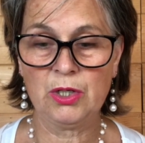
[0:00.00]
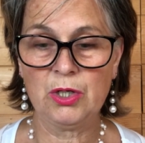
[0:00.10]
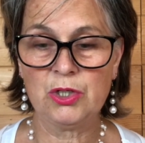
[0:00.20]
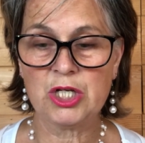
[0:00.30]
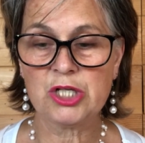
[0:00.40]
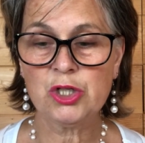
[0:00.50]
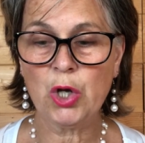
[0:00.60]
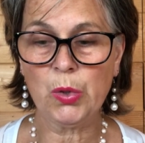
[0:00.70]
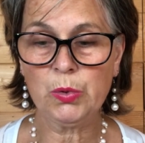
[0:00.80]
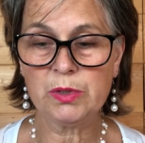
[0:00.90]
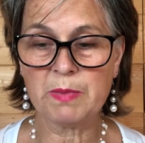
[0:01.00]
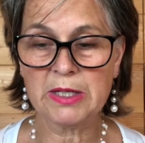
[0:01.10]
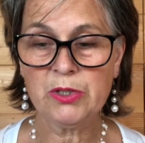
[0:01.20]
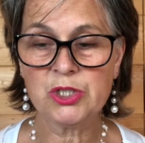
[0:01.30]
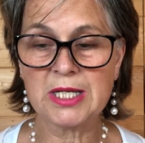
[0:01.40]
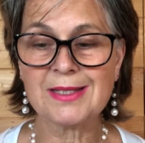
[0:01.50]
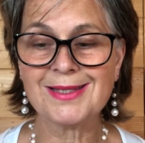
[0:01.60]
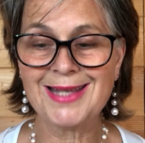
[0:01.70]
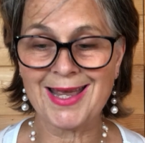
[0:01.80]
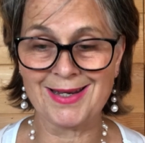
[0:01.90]
"She is cold because she is
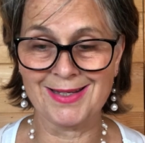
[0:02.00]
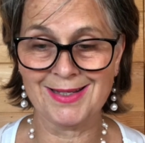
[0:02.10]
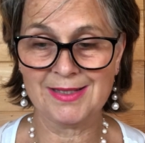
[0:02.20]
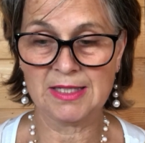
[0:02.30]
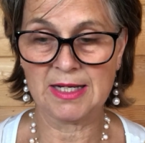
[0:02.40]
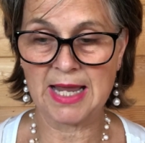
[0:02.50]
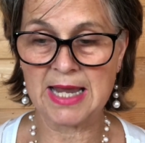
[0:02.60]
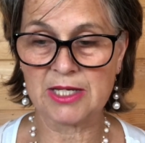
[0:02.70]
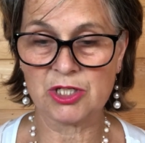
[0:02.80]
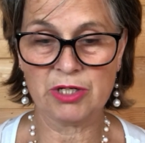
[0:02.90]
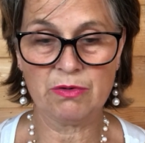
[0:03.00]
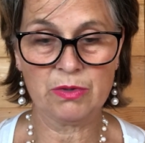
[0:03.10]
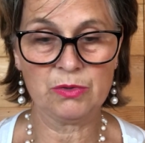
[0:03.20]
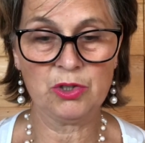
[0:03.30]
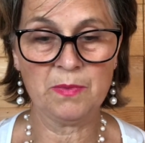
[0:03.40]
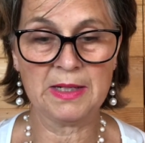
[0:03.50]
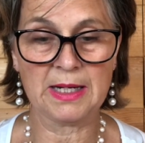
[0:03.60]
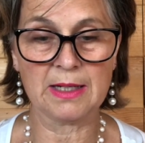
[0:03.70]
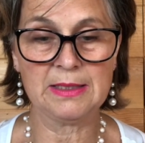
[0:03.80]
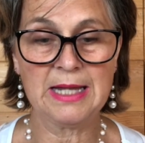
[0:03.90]
dead," said 8-year-old
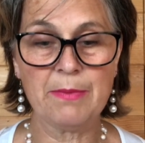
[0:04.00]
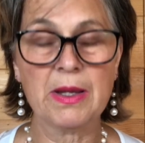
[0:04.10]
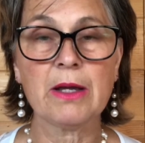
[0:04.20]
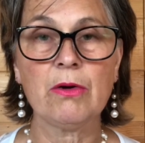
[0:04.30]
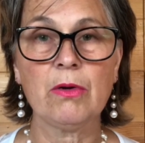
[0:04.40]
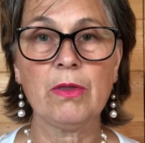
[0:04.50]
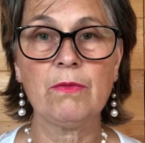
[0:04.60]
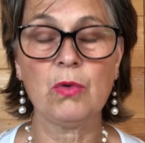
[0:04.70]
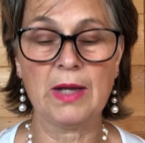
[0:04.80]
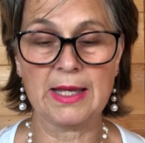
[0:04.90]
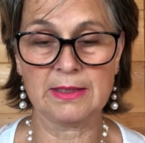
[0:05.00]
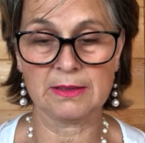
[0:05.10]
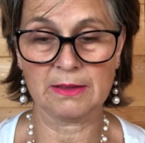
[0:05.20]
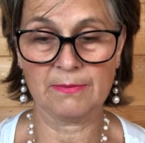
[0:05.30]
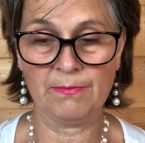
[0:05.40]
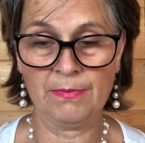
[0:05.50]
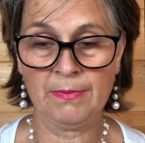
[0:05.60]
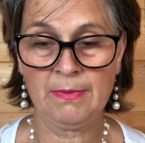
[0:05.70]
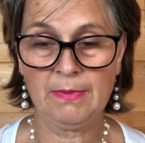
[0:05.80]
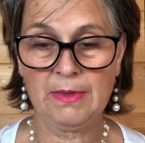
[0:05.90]
Dominic, tapping her on the forehead.
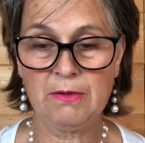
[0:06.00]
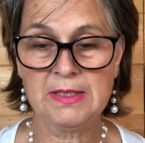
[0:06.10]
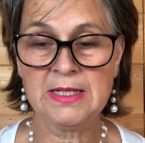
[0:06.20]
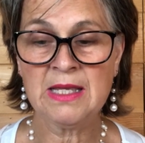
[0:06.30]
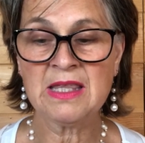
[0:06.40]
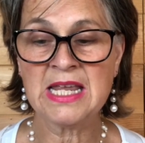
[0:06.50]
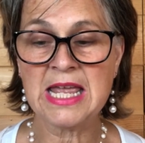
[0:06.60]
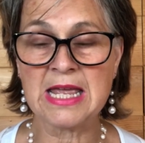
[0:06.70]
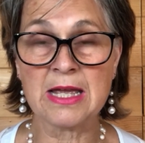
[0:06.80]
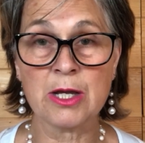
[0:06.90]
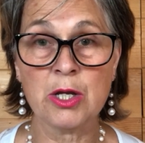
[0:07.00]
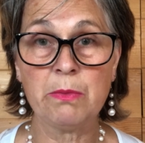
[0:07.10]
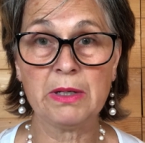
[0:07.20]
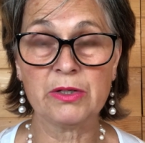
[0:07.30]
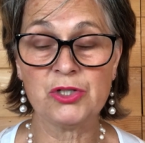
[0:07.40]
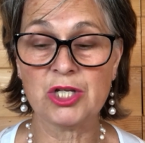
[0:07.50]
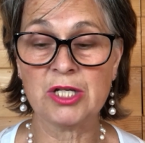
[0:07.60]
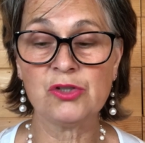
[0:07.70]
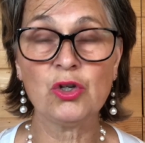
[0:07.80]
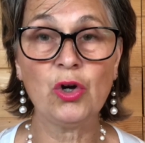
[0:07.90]
"There is nothing here because she
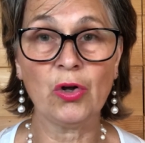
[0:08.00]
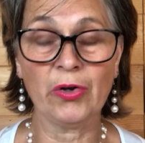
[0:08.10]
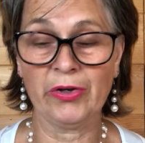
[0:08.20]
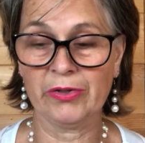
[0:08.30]
has gone."